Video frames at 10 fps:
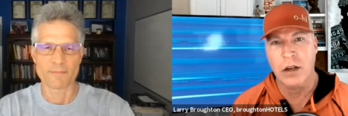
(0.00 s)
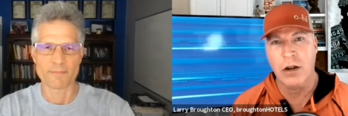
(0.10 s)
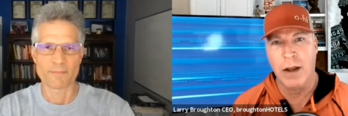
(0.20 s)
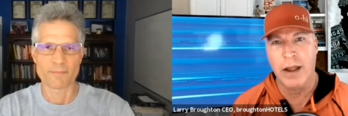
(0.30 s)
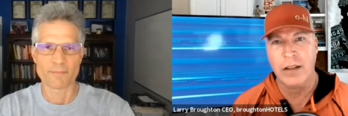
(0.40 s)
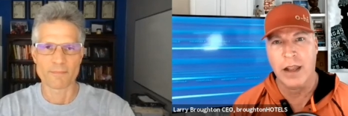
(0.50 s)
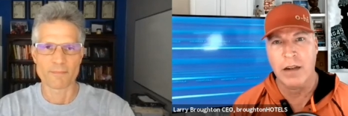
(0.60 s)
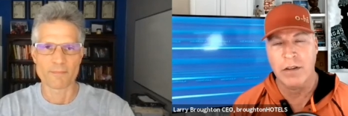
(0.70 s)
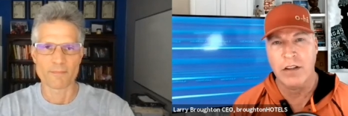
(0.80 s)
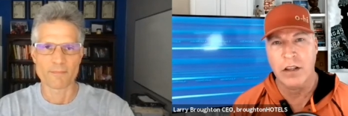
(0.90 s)
Speaker 1: you know, my
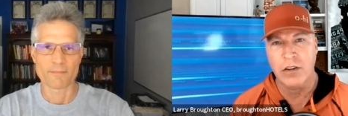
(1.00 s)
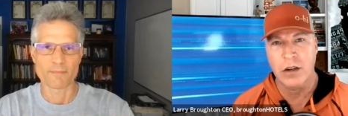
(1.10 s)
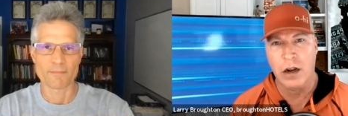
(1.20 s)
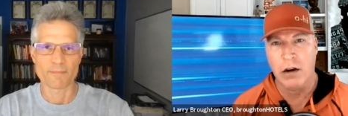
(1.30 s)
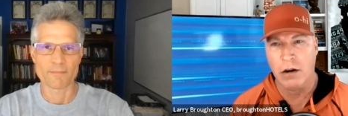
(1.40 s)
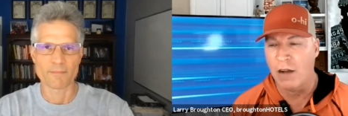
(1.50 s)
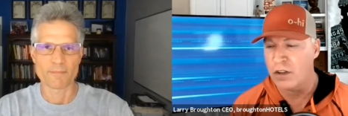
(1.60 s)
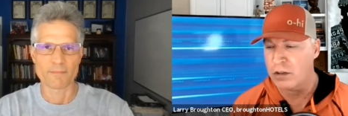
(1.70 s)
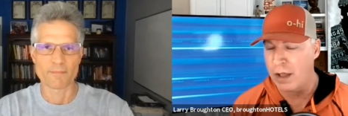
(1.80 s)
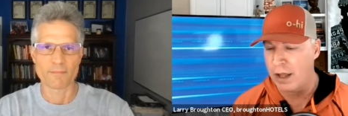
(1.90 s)
executive assistant and our
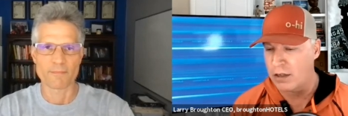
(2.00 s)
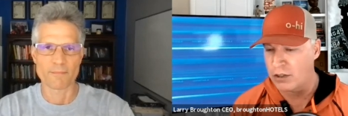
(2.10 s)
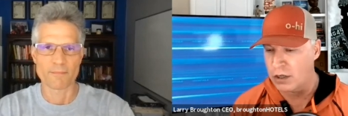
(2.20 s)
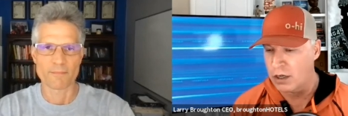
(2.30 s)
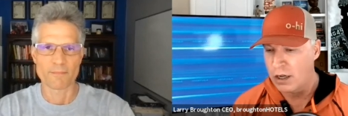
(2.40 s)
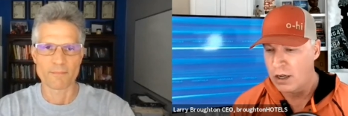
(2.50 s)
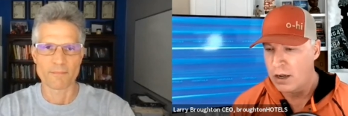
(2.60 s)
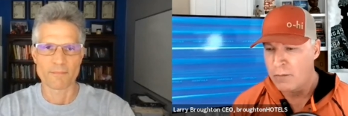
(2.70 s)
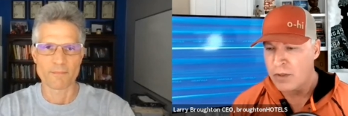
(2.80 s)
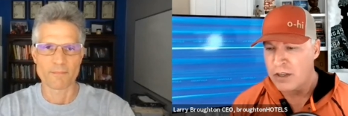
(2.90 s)
office manager.
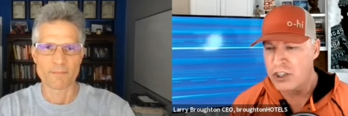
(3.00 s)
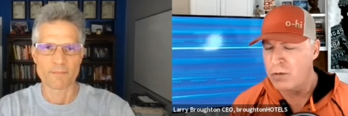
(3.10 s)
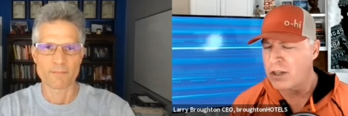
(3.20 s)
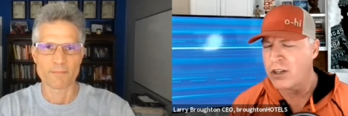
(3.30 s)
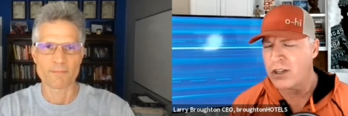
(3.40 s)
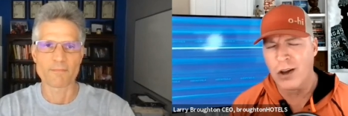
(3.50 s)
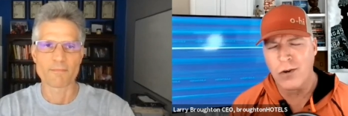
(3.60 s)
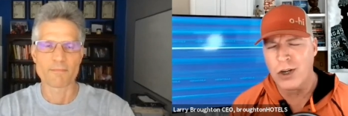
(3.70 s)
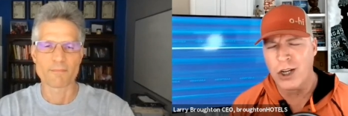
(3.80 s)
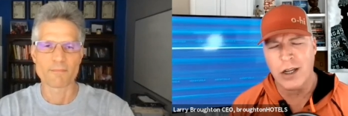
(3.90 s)
She was
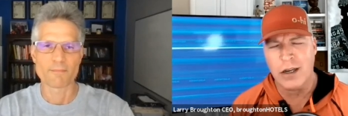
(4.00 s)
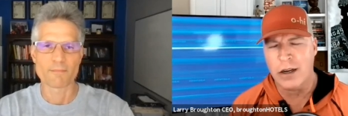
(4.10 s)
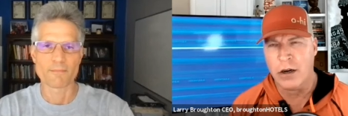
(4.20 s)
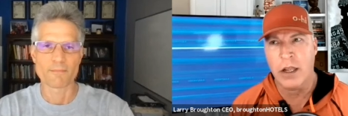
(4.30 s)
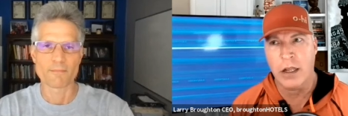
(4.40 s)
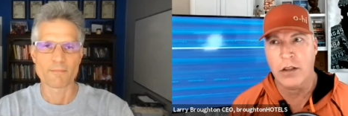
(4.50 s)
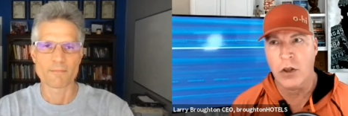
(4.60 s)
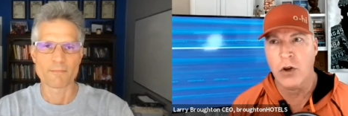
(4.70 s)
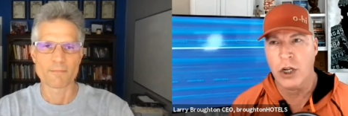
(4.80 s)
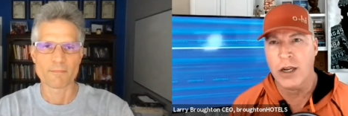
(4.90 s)
so good, or is
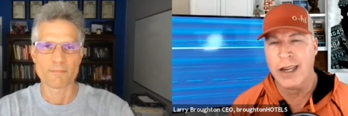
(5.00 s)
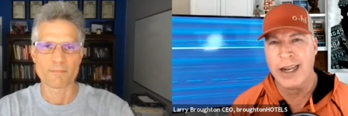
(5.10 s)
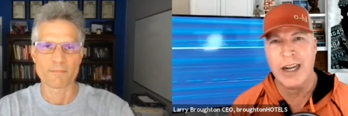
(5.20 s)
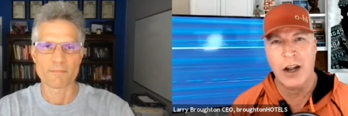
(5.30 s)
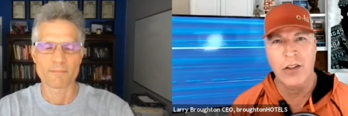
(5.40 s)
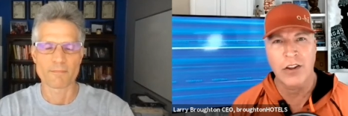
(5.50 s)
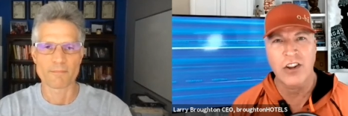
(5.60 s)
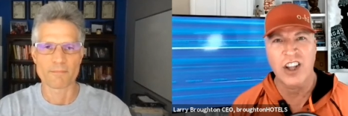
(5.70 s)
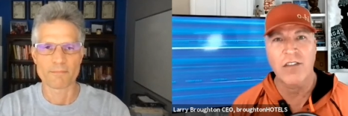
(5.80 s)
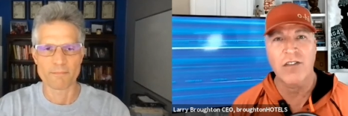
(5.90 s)
so good, at getting all this
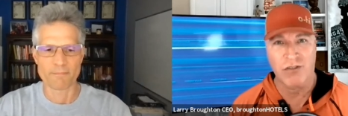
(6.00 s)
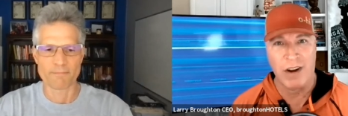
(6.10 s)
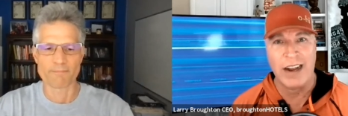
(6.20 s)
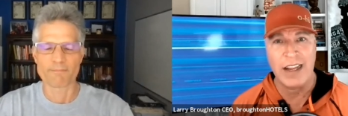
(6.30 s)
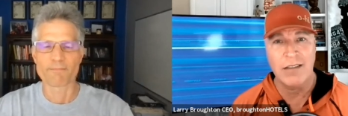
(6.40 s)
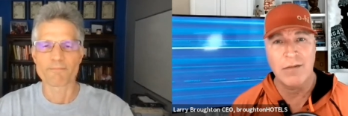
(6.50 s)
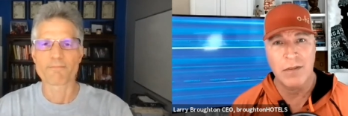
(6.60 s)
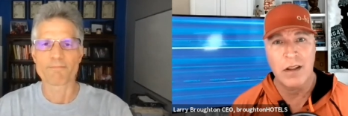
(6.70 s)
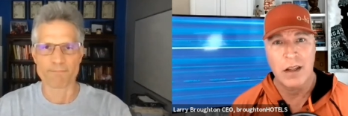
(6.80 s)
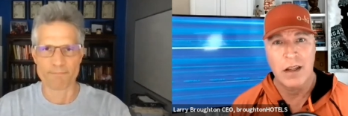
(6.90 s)
stuff ready,
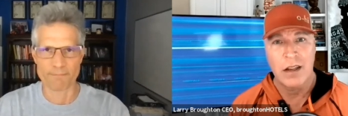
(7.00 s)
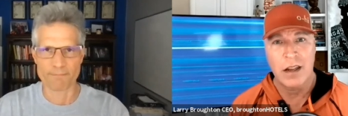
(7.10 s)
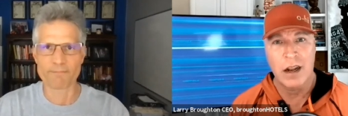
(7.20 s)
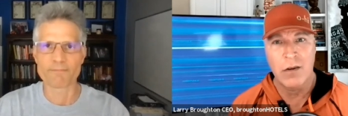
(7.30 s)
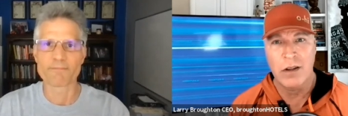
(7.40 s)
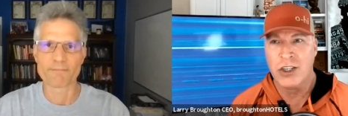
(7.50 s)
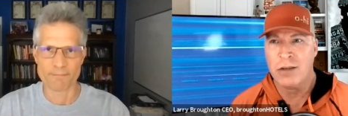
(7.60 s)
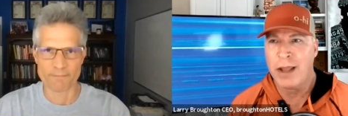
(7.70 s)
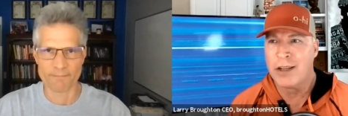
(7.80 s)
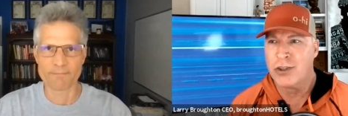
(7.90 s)
mm-hmm. you know, and
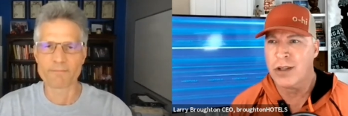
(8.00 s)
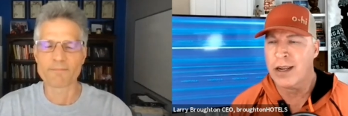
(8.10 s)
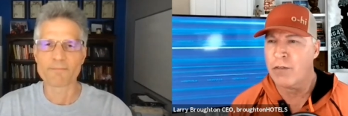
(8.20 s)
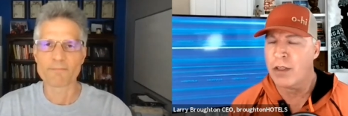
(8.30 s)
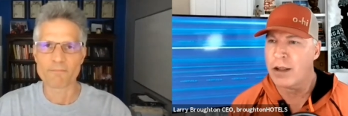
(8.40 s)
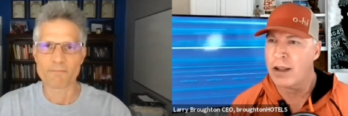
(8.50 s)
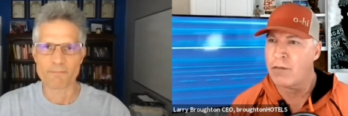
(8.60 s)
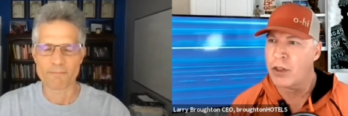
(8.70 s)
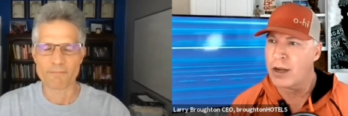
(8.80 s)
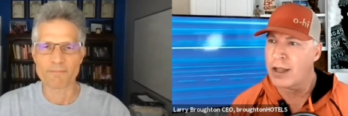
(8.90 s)
she'd make sure, like, if, they,
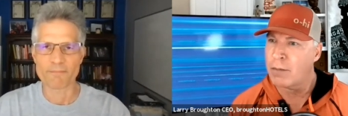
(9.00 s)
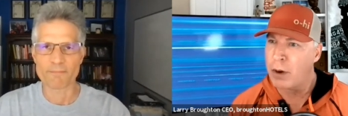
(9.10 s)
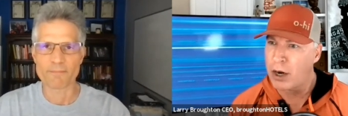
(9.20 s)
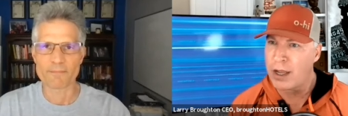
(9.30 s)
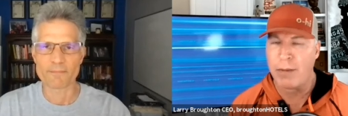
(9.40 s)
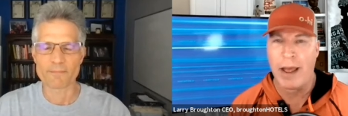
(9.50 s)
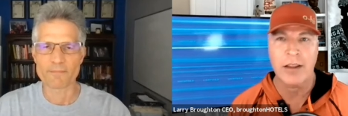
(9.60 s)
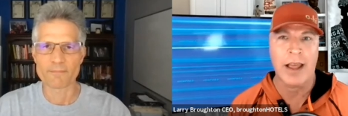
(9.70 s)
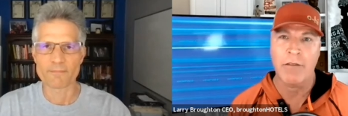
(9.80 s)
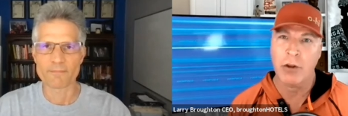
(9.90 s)
if they're going to get a parking
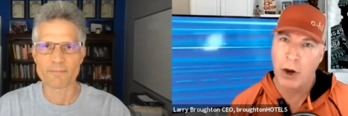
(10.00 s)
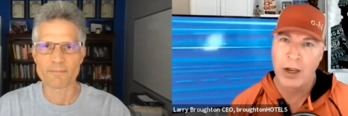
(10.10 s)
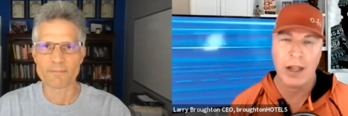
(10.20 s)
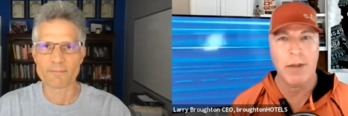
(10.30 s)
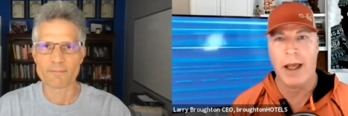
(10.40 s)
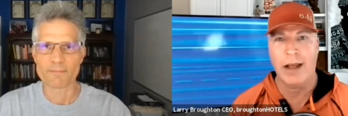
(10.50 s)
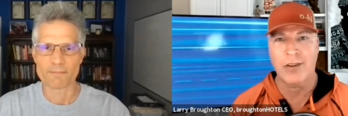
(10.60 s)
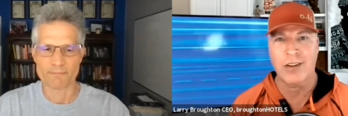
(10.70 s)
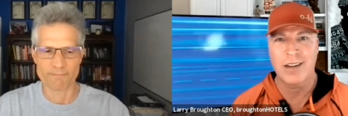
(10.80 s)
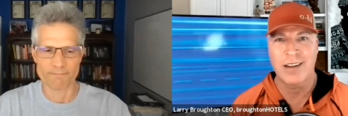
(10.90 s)
pass, they have their parking
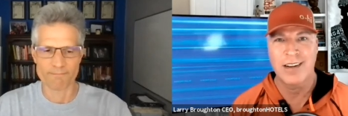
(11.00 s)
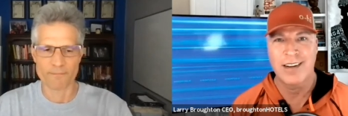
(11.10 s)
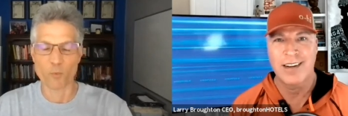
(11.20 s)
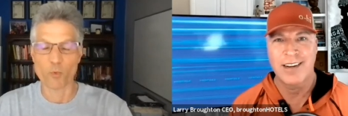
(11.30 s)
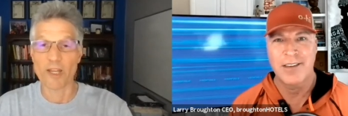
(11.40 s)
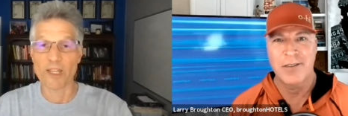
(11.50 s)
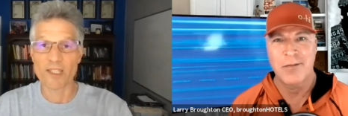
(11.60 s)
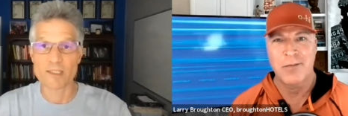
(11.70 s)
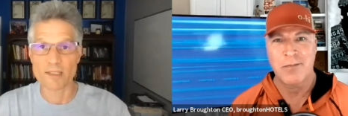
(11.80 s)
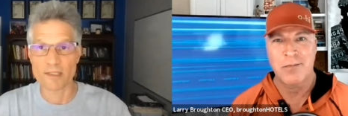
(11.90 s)
pass.
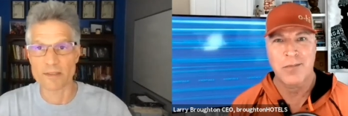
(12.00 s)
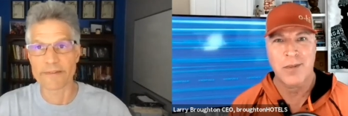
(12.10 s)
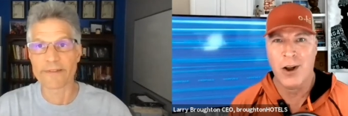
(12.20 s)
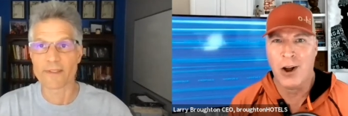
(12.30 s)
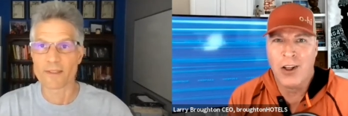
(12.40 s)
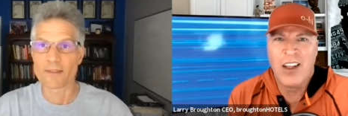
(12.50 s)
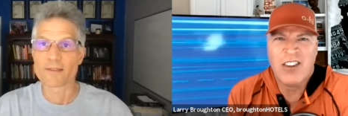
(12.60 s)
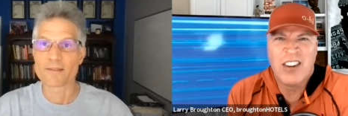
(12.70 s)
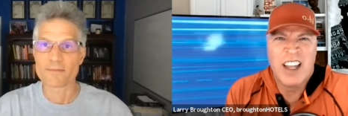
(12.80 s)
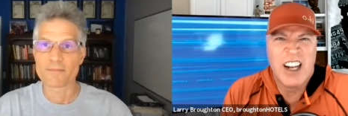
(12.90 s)
Right. All
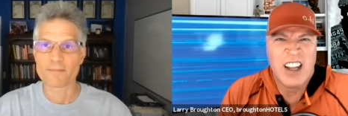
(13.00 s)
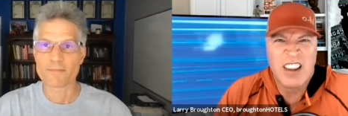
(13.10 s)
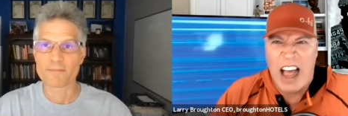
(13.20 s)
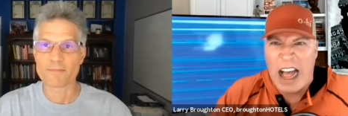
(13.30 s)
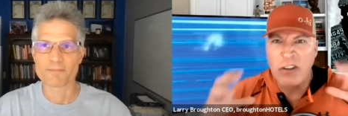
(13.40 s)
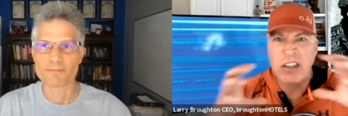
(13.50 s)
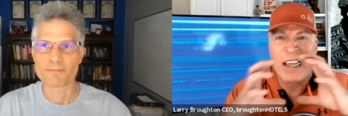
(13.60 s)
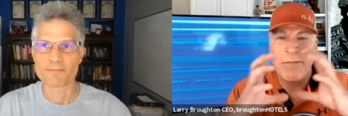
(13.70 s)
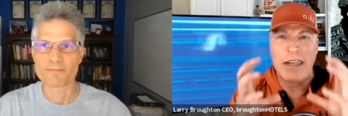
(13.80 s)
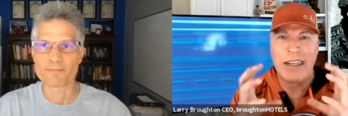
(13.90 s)
those little
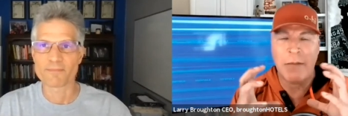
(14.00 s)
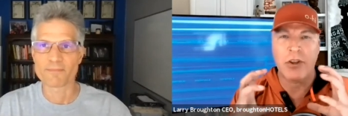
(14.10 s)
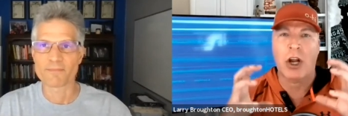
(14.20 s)
housekeeping tips